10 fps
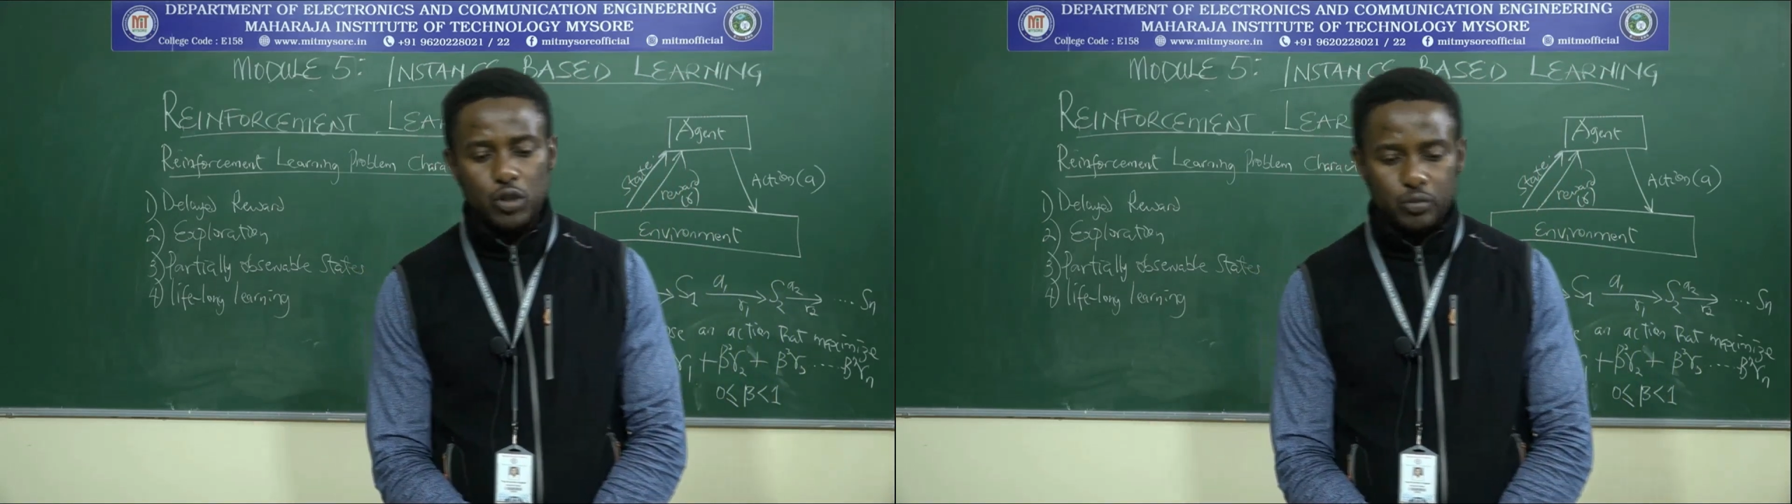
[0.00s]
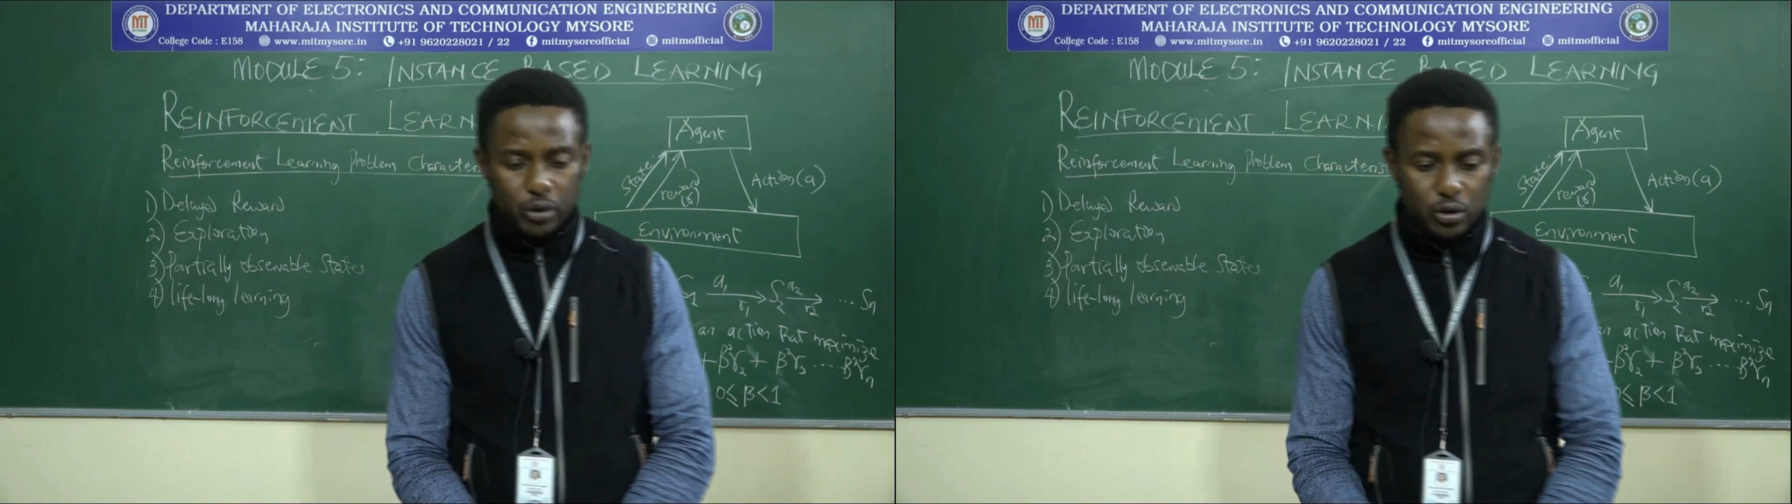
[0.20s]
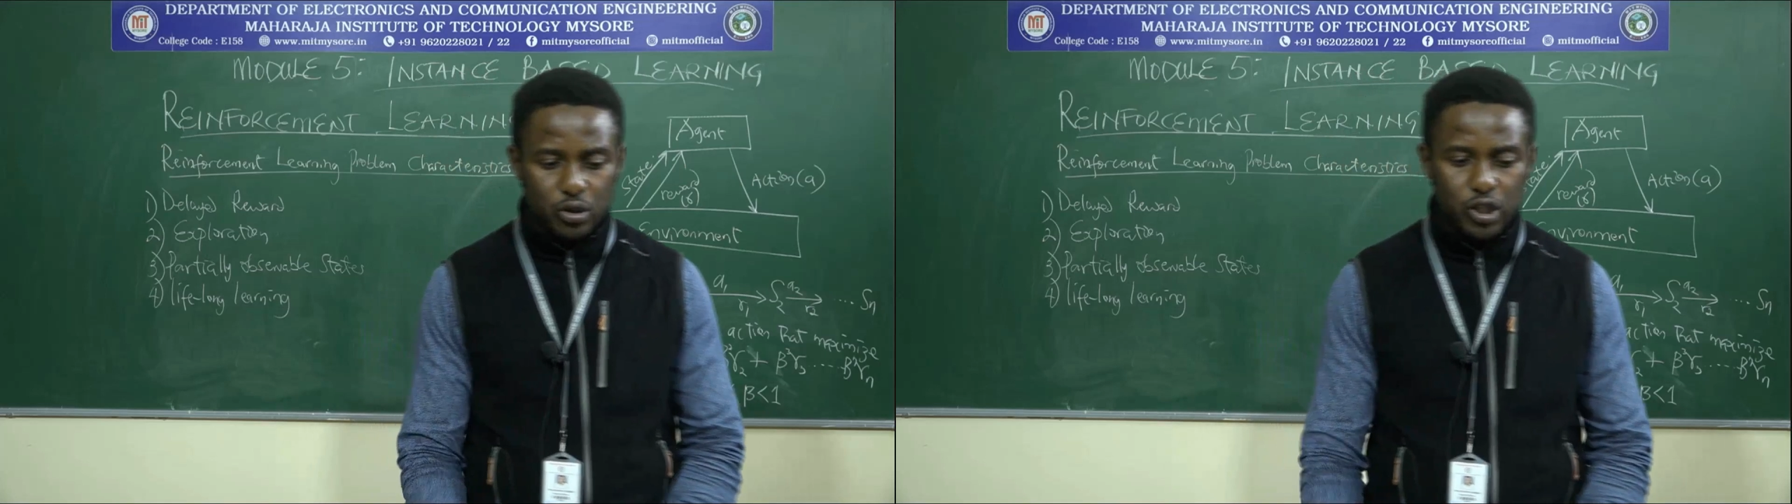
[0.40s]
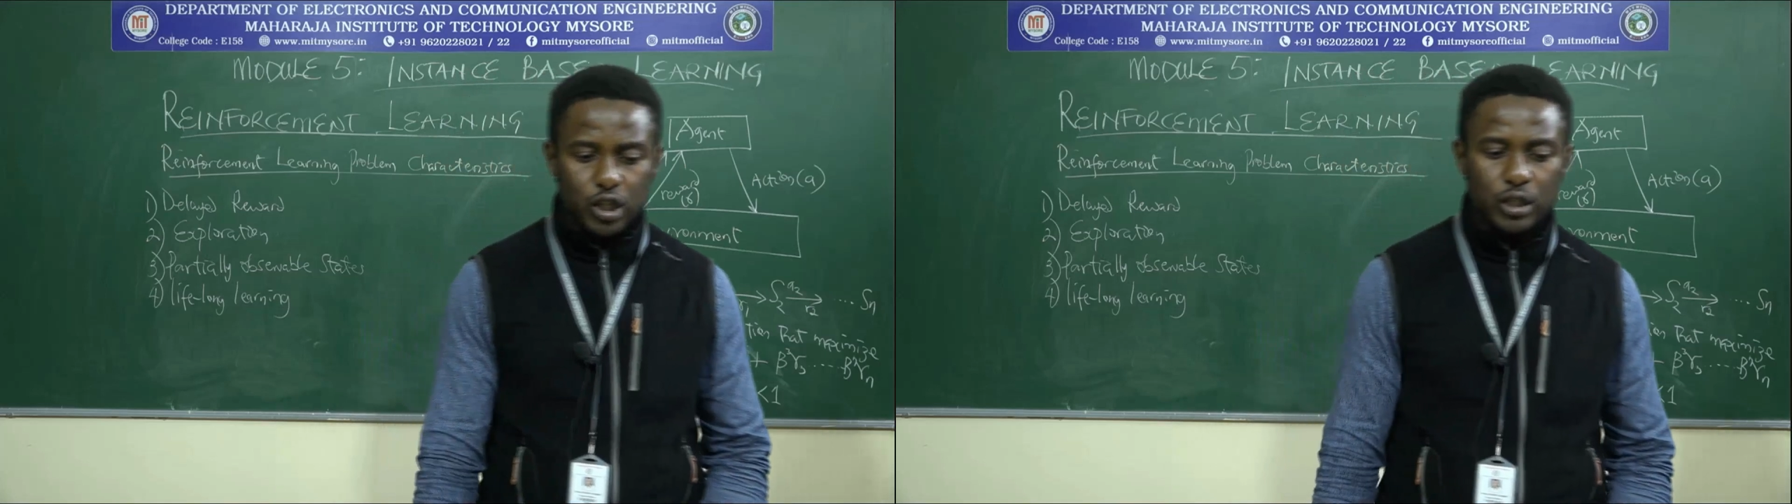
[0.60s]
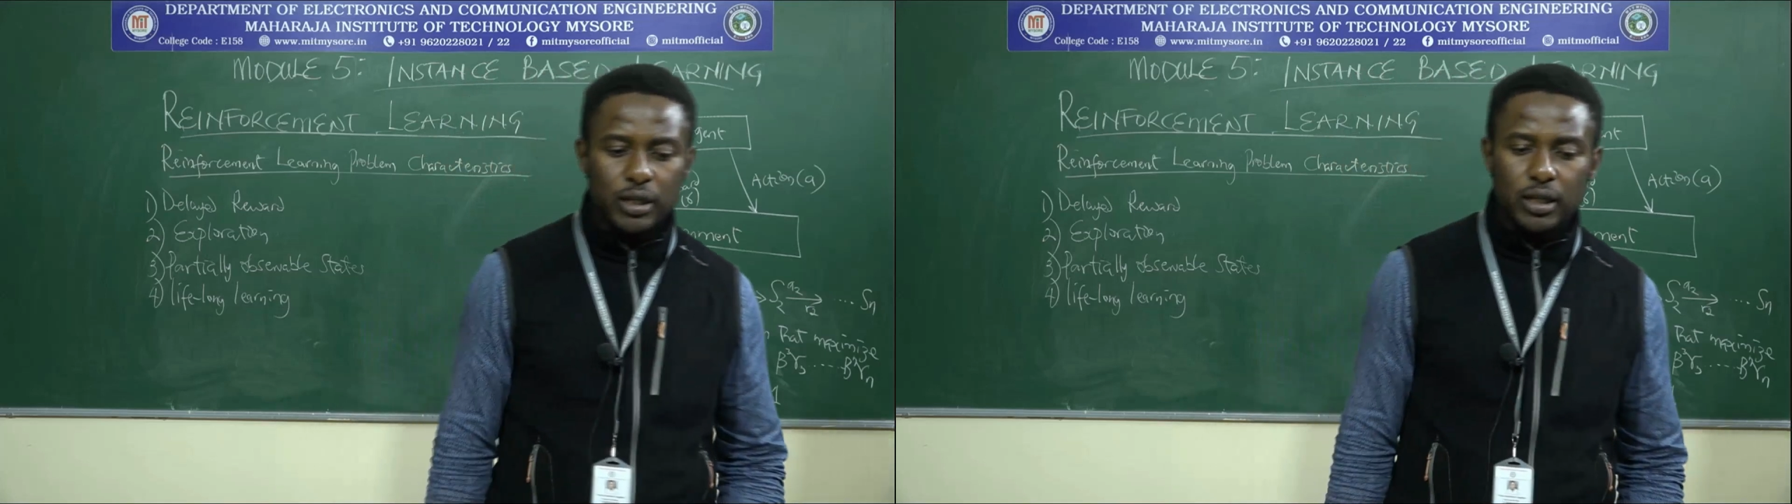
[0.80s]
with
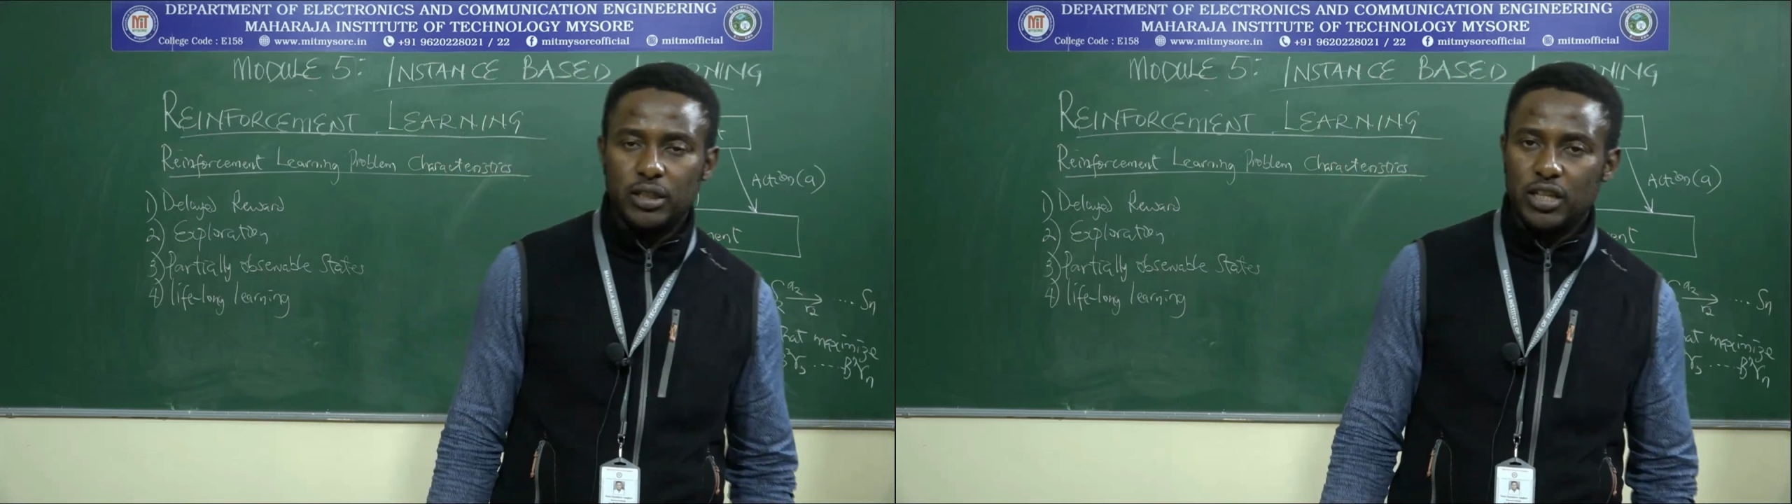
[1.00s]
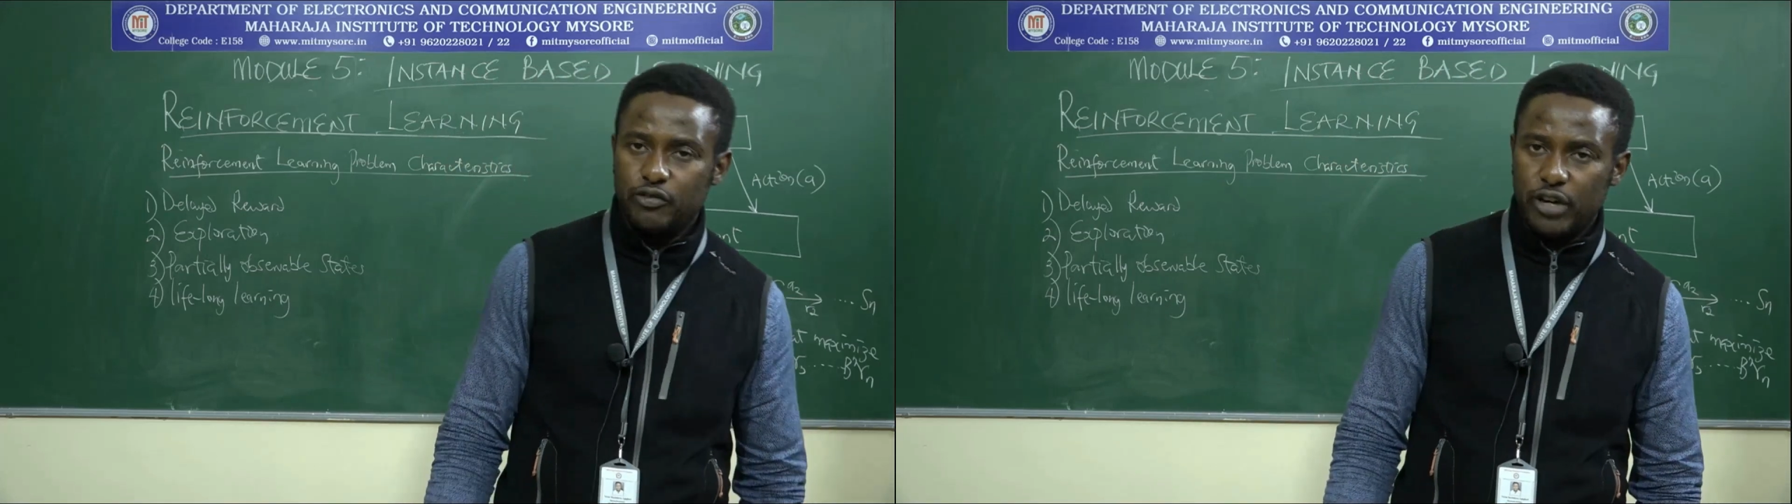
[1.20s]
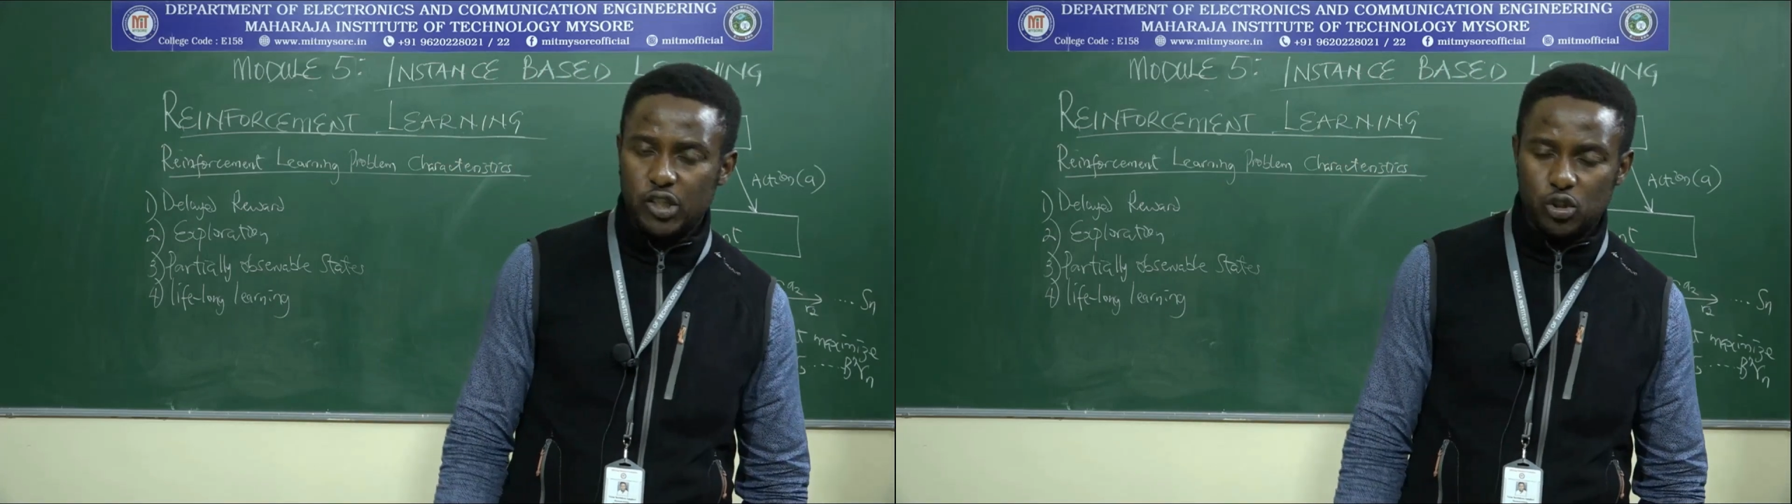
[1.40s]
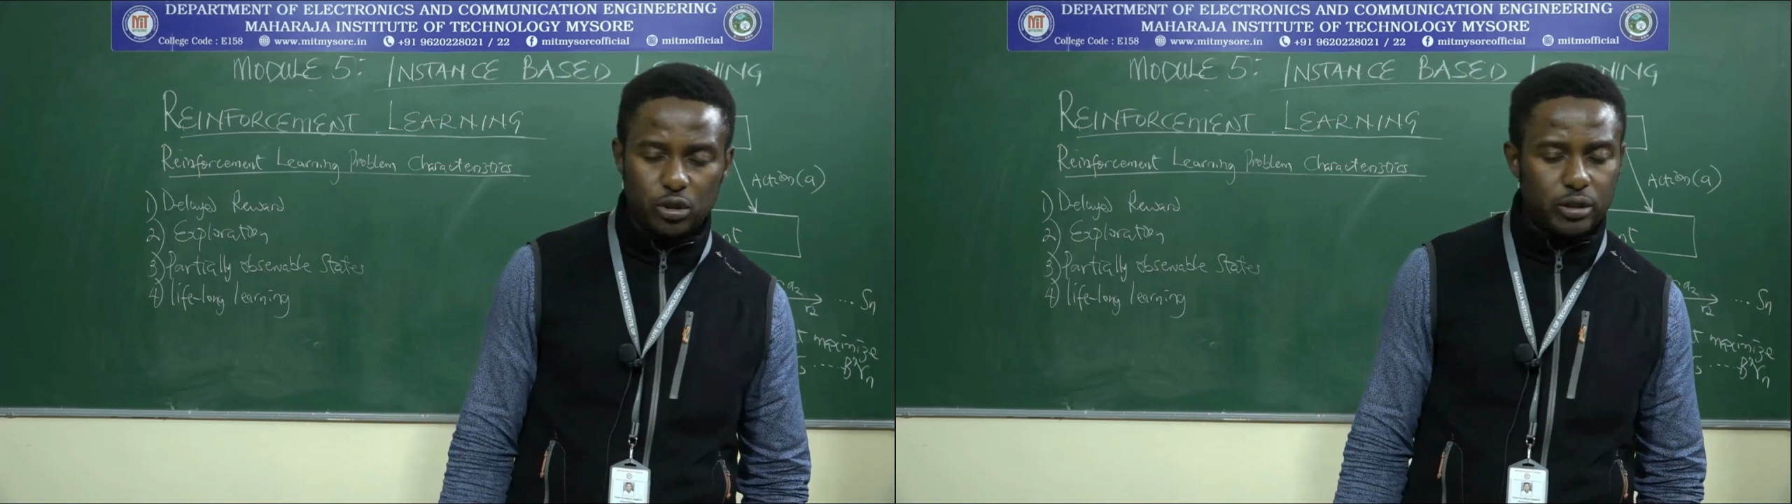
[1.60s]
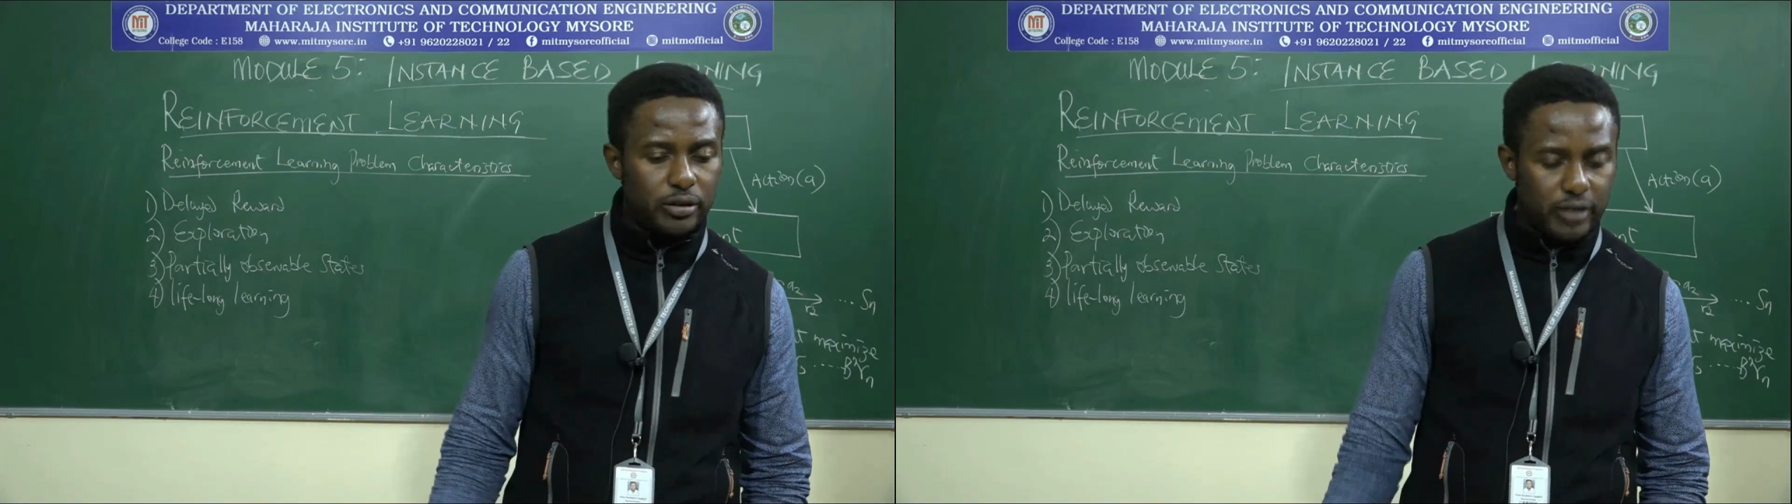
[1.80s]
producing the eventual